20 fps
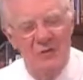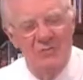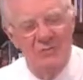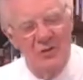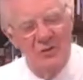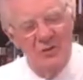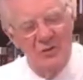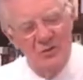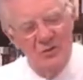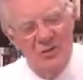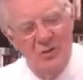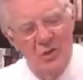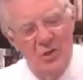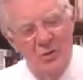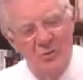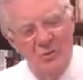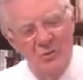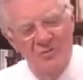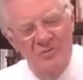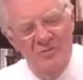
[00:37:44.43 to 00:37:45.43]
I've got this
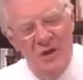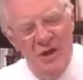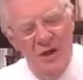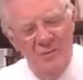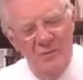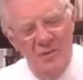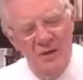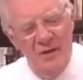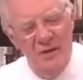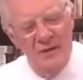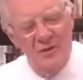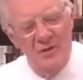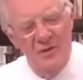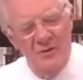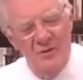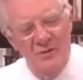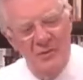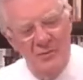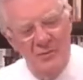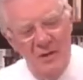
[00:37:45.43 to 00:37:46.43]
globe in front of me
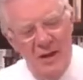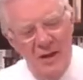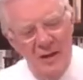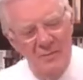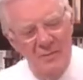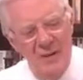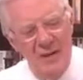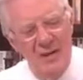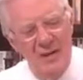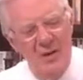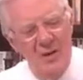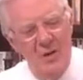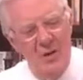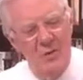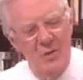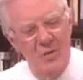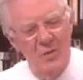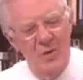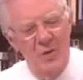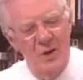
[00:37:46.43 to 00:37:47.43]
to remind me
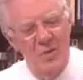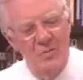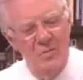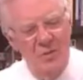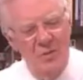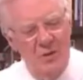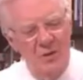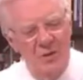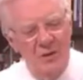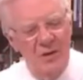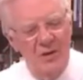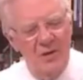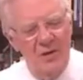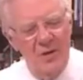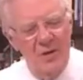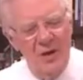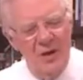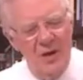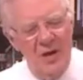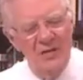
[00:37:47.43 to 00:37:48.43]
we are building
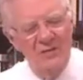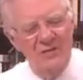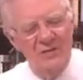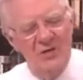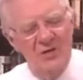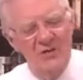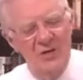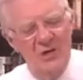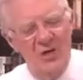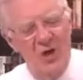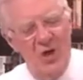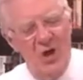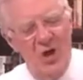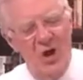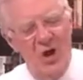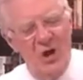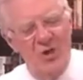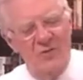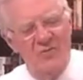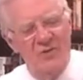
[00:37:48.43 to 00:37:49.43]
an organization
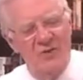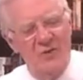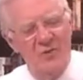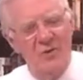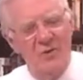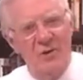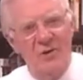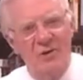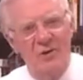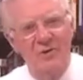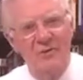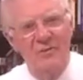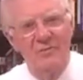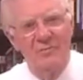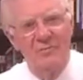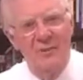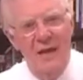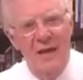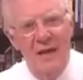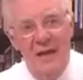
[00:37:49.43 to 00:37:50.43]
all over the world.
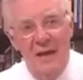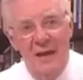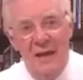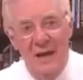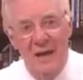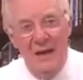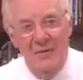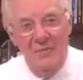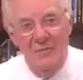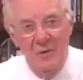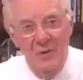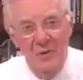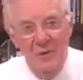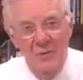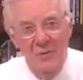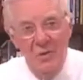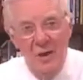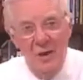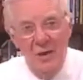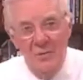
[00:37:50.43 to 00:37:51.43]
And if
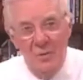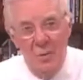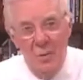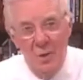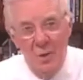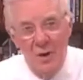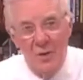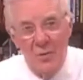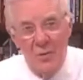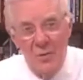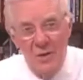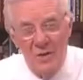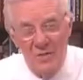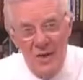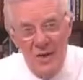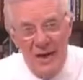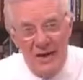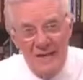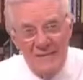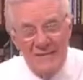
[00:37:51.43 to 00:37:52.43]
you want to work
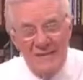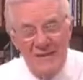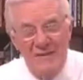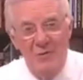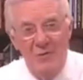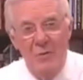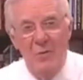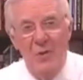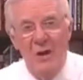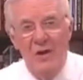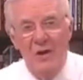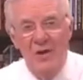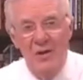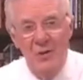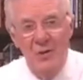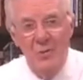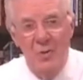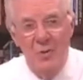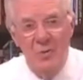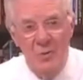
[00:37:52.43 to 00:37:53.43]
with us, if you want to
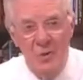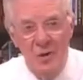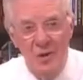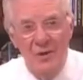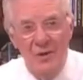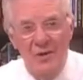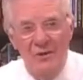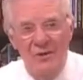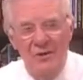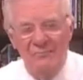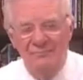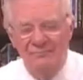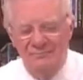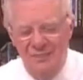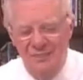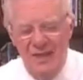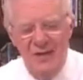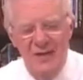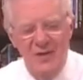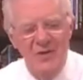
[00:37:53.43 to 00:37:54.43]
do what we're doing,
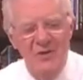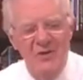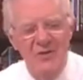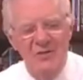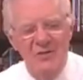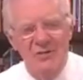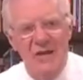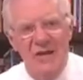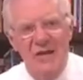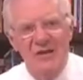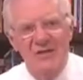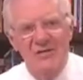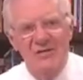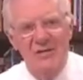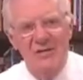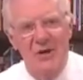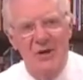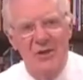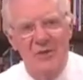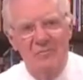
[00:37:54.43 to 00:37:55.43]
you just let
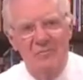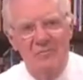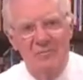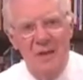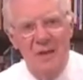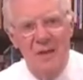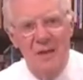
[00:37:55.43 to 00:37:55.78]
us know.